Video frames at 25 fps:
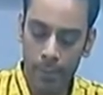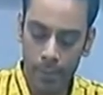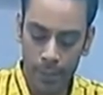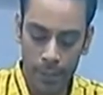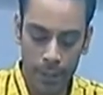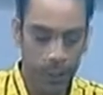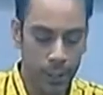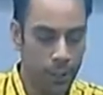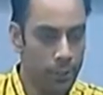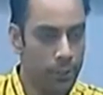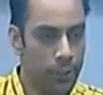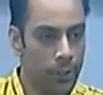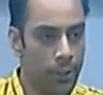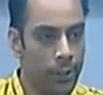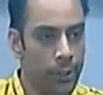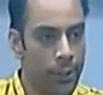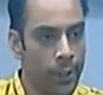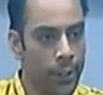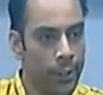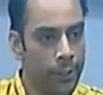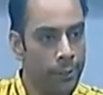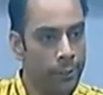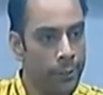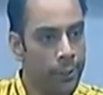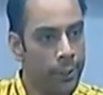It is not the
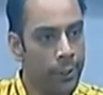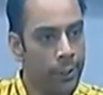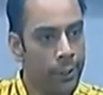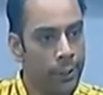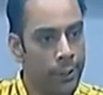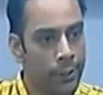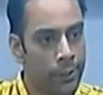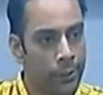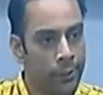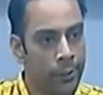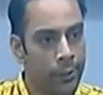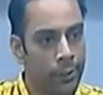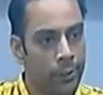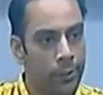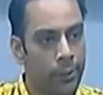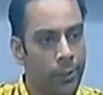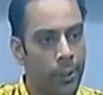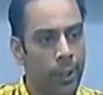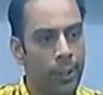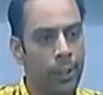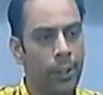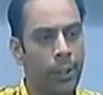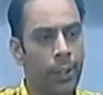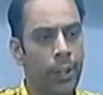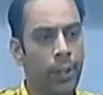activity alone
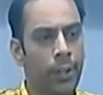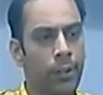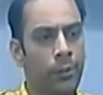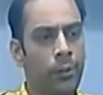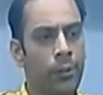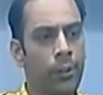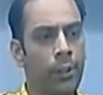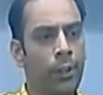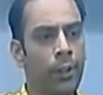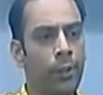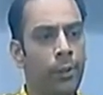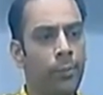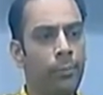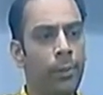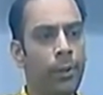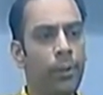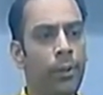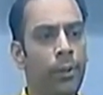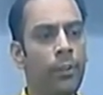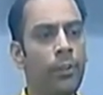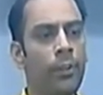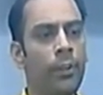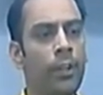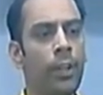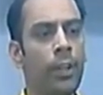that they are doing it
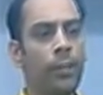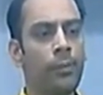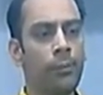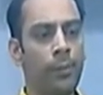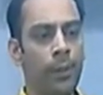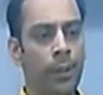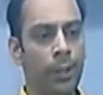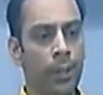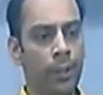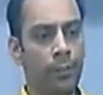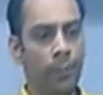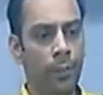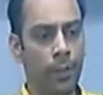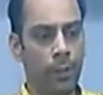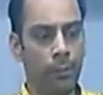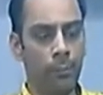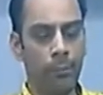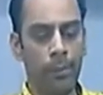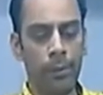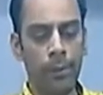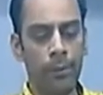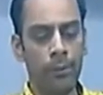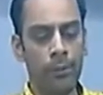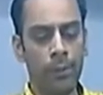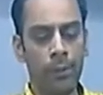because it has been given.
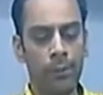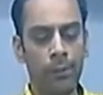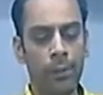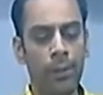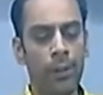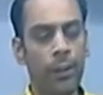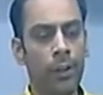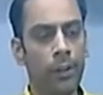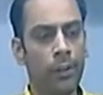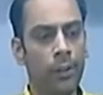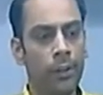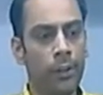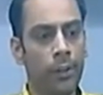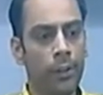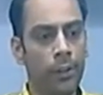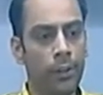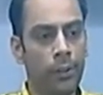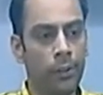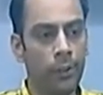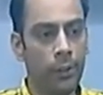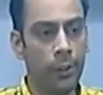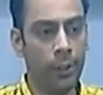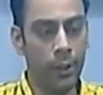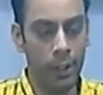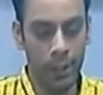Because they will not
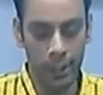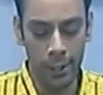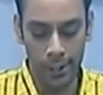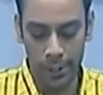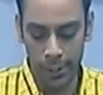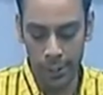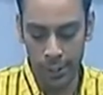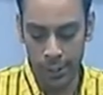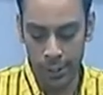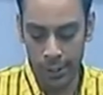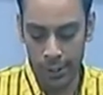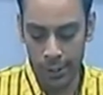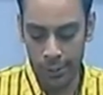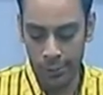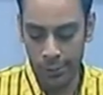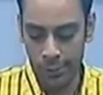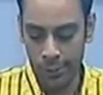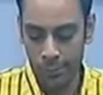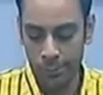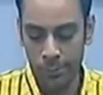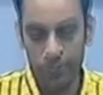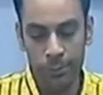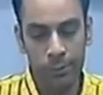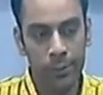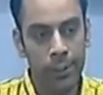do it unless
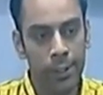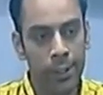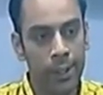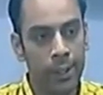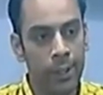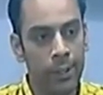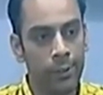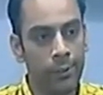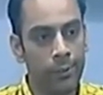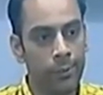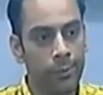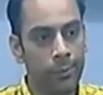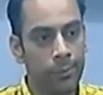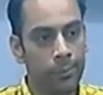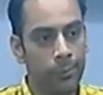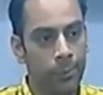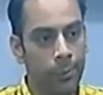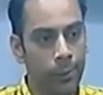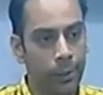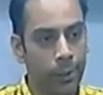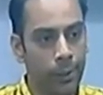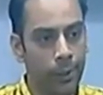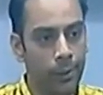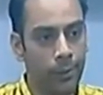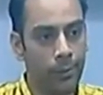some stake is
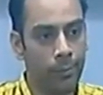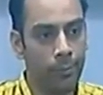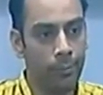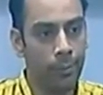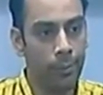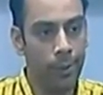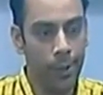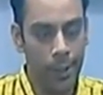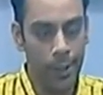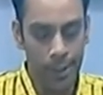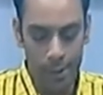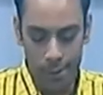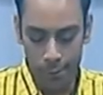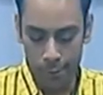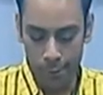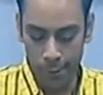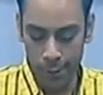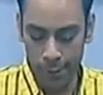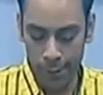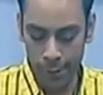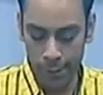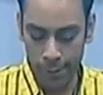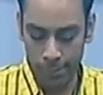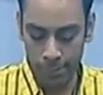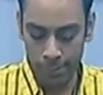put. For
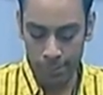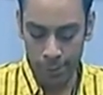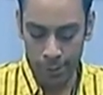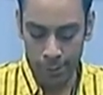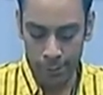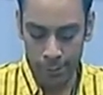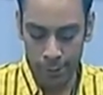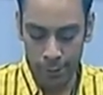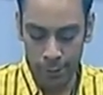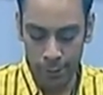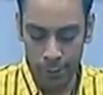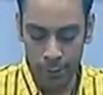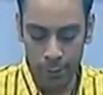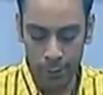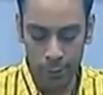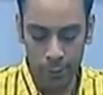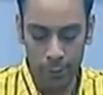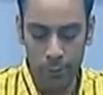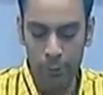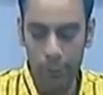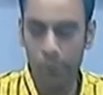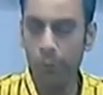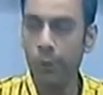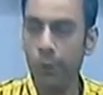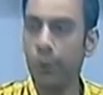example, when you
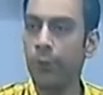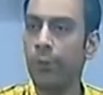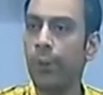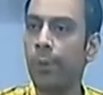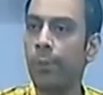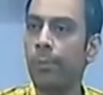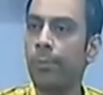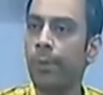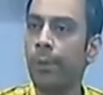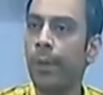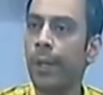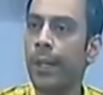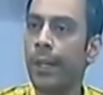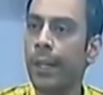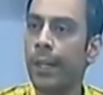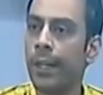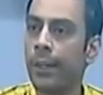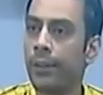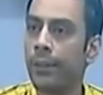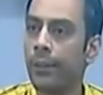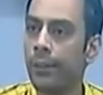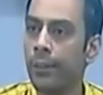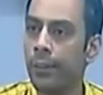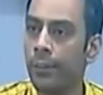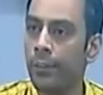go to some
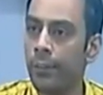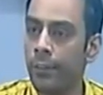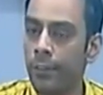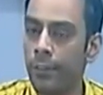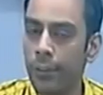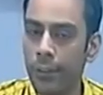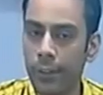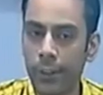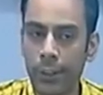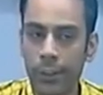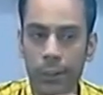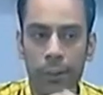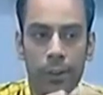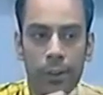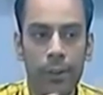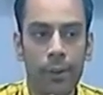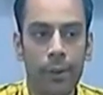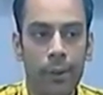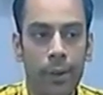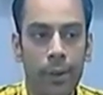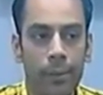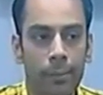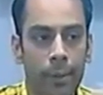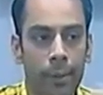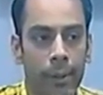good universities
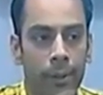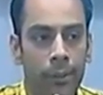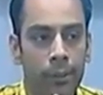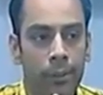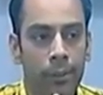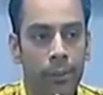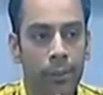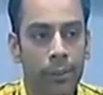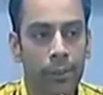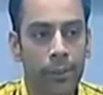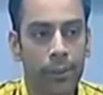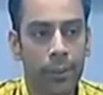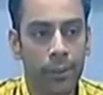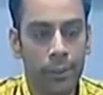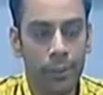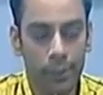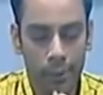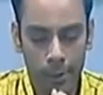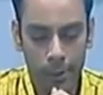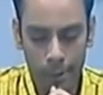or big universities,